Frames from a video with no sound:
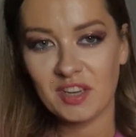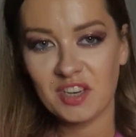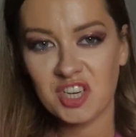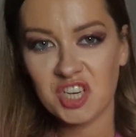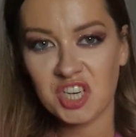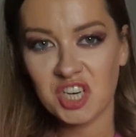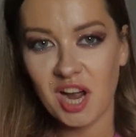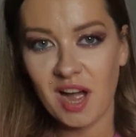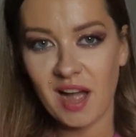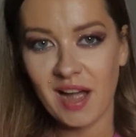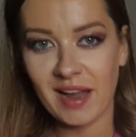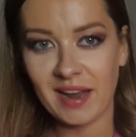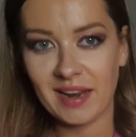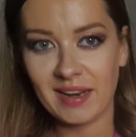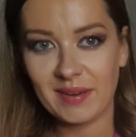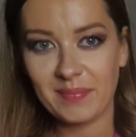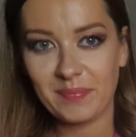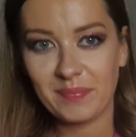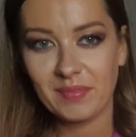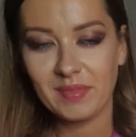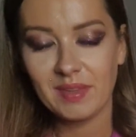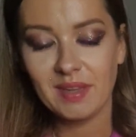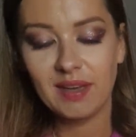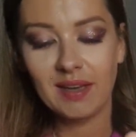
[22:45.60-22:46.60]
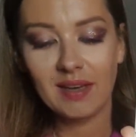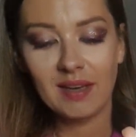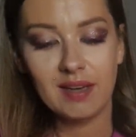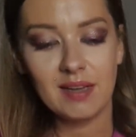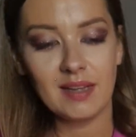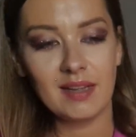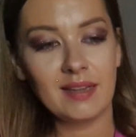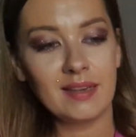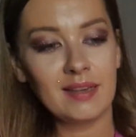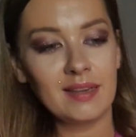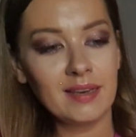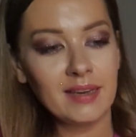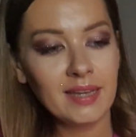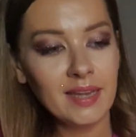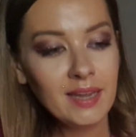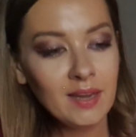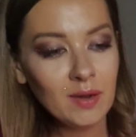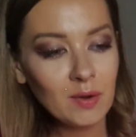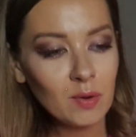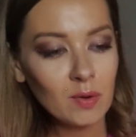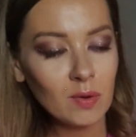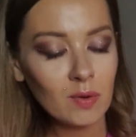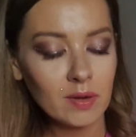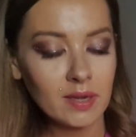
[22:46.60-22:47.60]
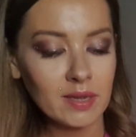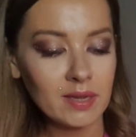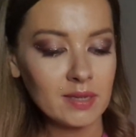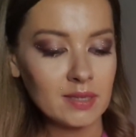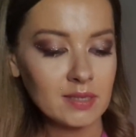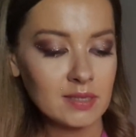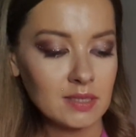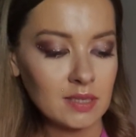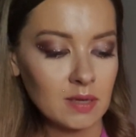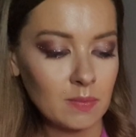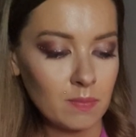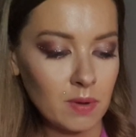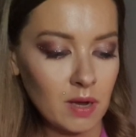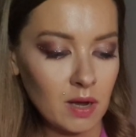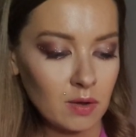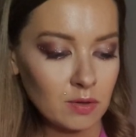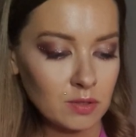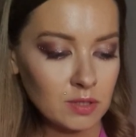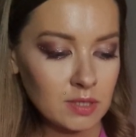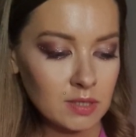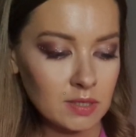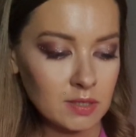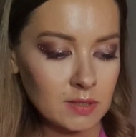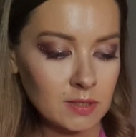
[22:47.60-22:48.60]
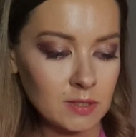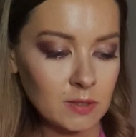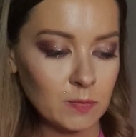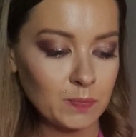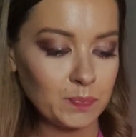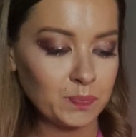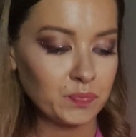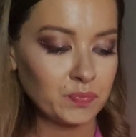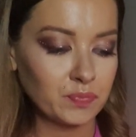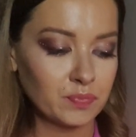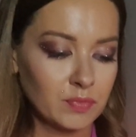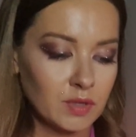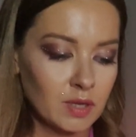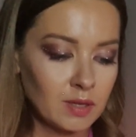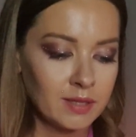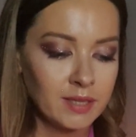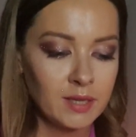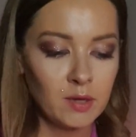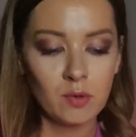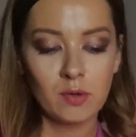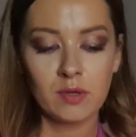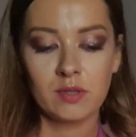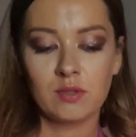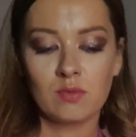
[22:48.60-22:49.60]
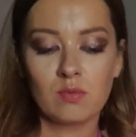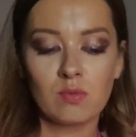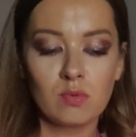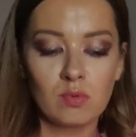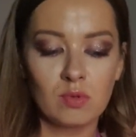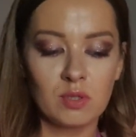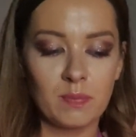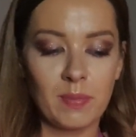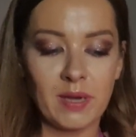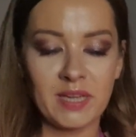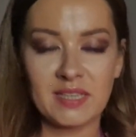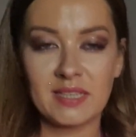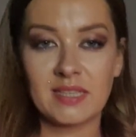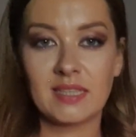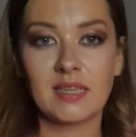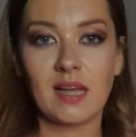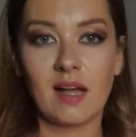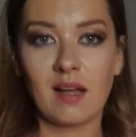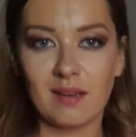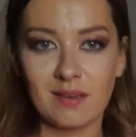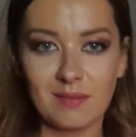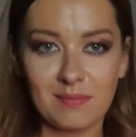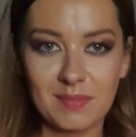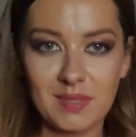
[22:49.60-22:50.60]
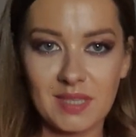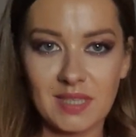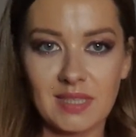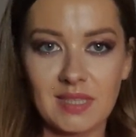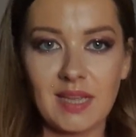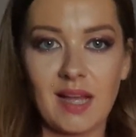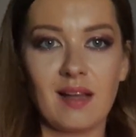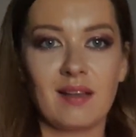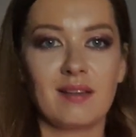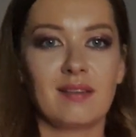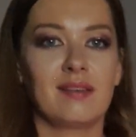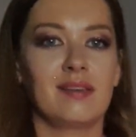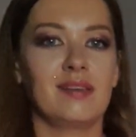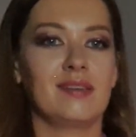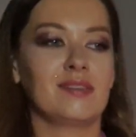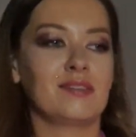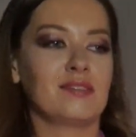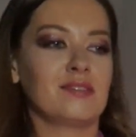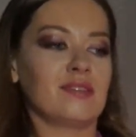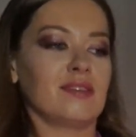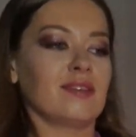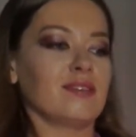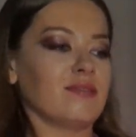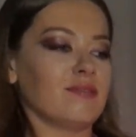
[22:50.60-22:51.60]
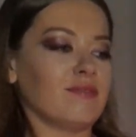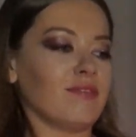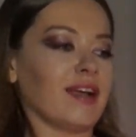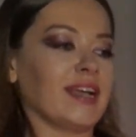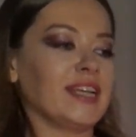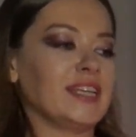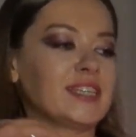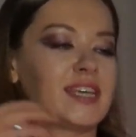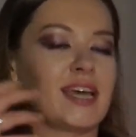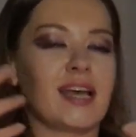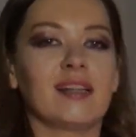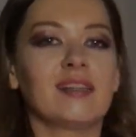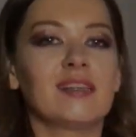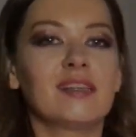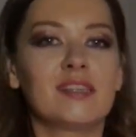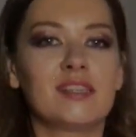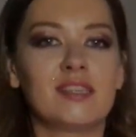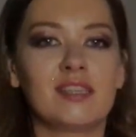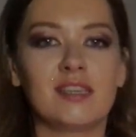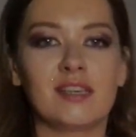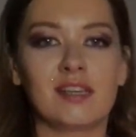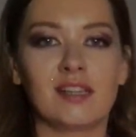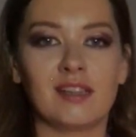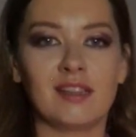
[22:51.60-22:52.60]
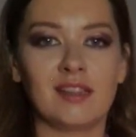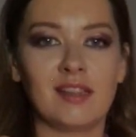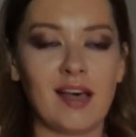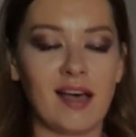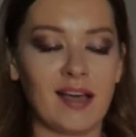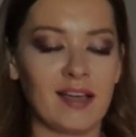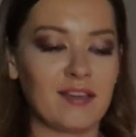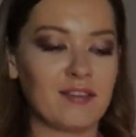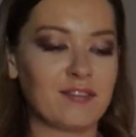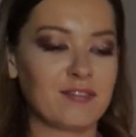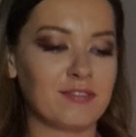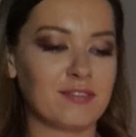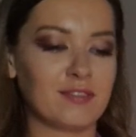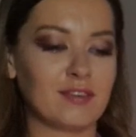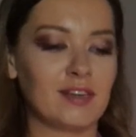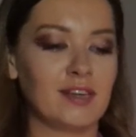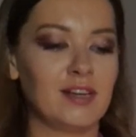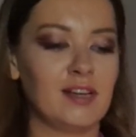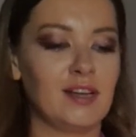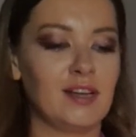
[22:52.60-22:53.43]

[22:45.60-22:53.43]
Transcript: shine. Leo is about, Leo is ruled by Sun. Sun is the vitality, life,